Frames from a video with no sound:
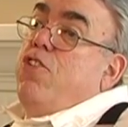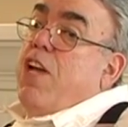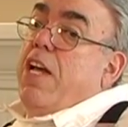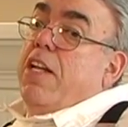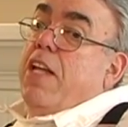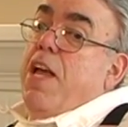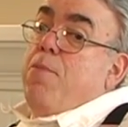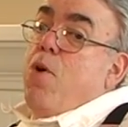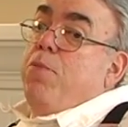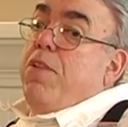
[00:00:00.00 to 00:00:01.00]
John
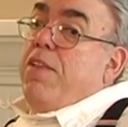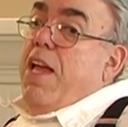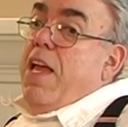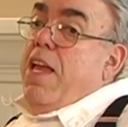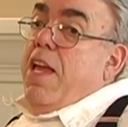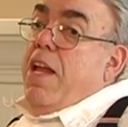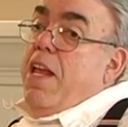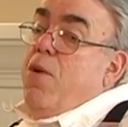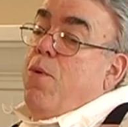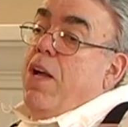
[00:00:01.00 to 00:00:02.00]
came home today and
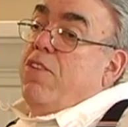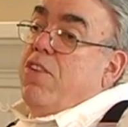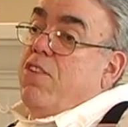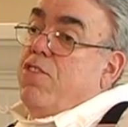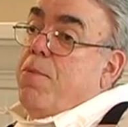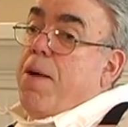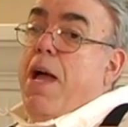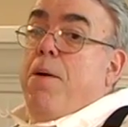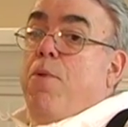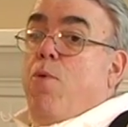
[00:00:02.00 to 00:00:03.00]
he wants us to buy
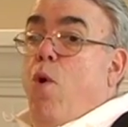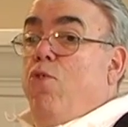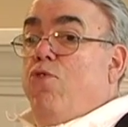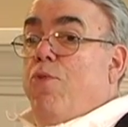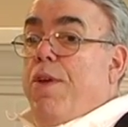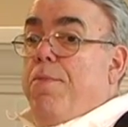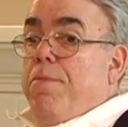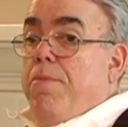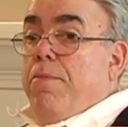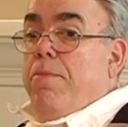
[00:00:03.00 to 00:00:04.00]
him a rosary.
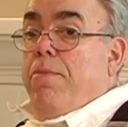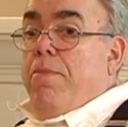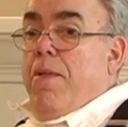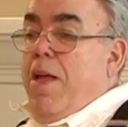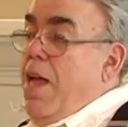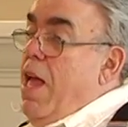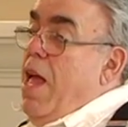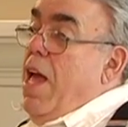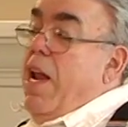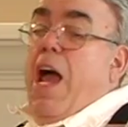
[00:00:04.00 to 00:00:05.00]

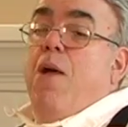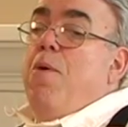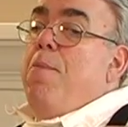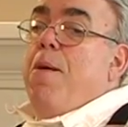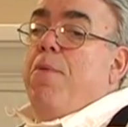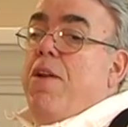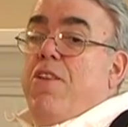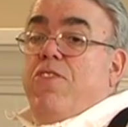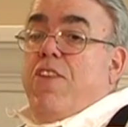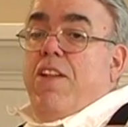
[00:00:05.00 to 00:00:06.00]
And I remember
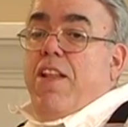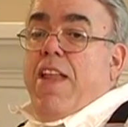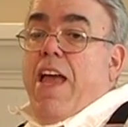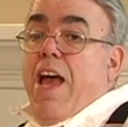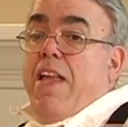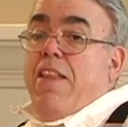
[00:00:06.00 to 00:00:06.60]
this to the day I